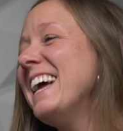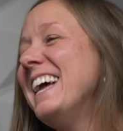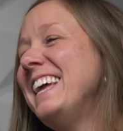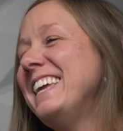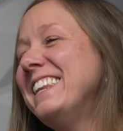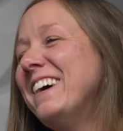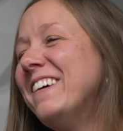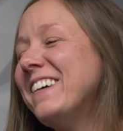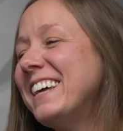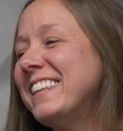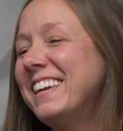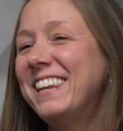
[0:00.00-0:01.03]

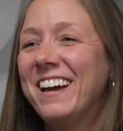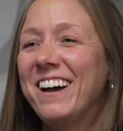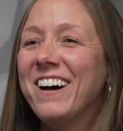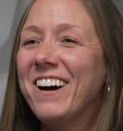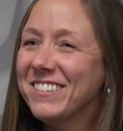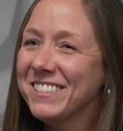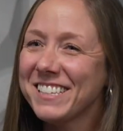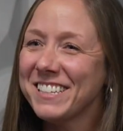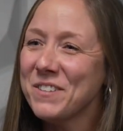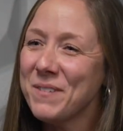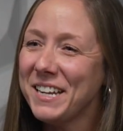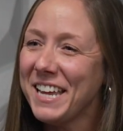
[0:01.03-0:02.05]
and then all of a
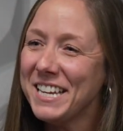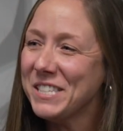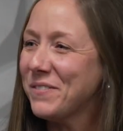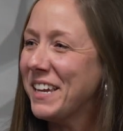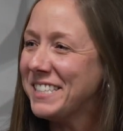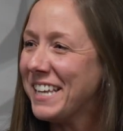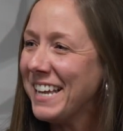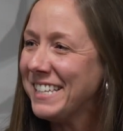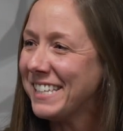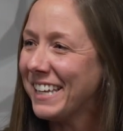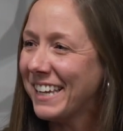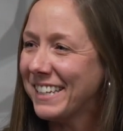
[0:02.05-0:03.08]
sudden my day is fantastic.